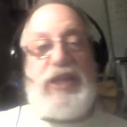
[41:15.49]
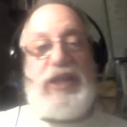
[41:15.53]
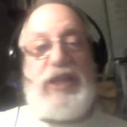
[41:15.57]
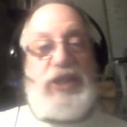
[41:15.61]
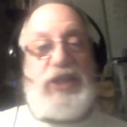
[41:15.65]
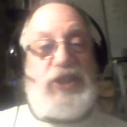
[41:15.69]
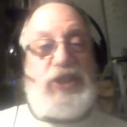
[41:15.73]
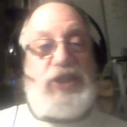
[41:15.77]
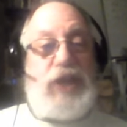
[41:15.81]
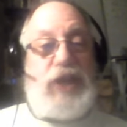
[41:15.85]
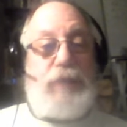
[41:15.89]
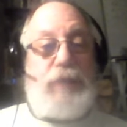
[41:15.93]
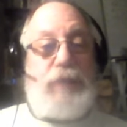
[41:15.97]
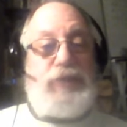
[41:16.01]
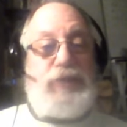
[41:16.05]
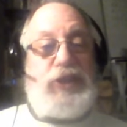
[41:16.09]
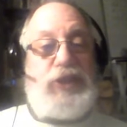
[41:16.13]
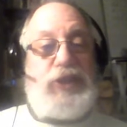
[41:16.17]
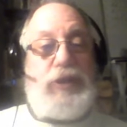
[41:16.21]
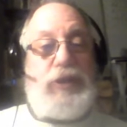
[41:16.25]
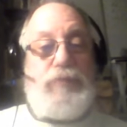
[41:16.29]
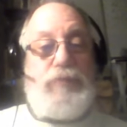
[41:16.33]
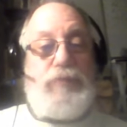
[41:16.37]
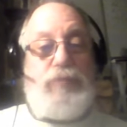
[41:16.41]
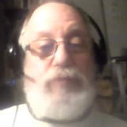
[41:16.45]
and
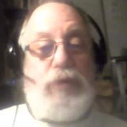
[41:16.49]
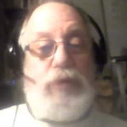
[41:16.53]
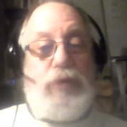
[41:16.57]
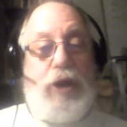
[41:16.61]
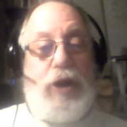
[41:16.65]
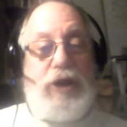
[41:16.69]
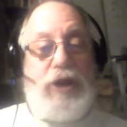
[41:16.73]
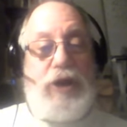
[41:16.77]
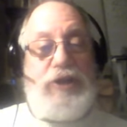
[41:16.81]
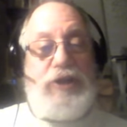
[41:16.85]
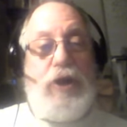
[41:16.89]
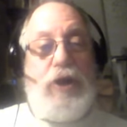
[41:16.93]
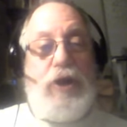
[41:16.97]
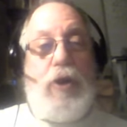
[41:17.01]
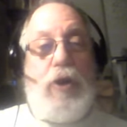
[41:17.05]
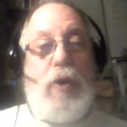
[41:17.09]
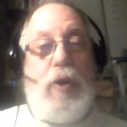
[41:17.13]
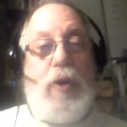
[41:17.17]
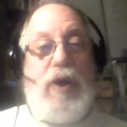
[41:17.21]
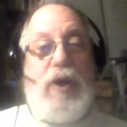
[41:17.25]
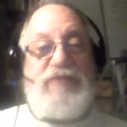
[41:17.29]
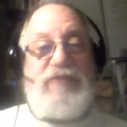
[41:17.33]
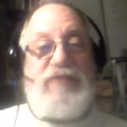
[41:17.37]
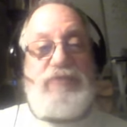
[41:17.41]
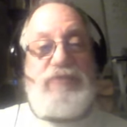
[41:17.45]
accepts the blood
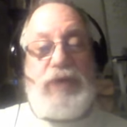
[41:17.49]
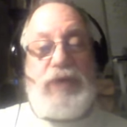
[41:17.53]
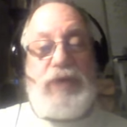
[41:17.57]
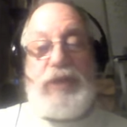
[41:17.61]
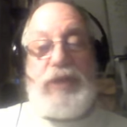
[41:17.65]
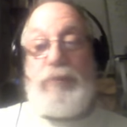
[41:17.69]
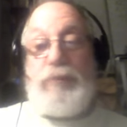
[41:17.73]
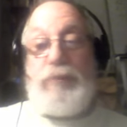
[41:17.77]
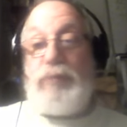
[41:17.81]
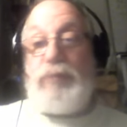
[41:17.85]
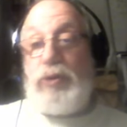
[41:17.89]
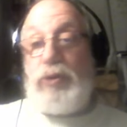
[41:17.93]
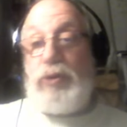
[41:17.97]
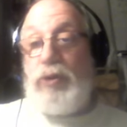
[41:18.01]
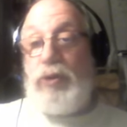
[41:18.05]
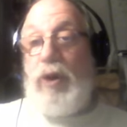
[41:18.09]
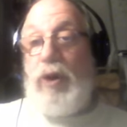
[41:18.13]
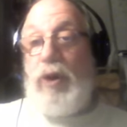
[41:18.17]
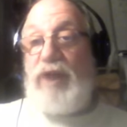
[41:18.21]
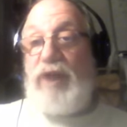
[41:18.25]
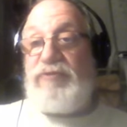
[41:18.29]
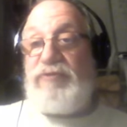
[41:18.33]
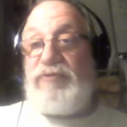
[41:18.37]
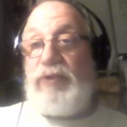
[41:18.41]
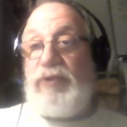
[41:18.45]
offering, the burnt
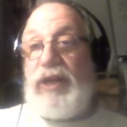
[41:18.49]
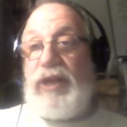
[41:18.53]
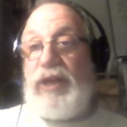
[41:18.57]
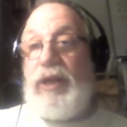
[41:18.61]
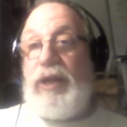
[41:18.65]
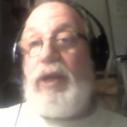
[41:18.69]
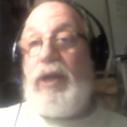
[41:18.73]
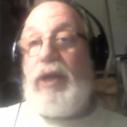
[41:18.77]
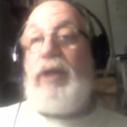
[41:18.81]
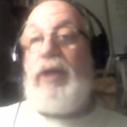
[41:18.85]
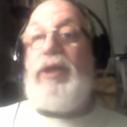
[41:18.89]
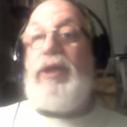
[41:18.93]
offering,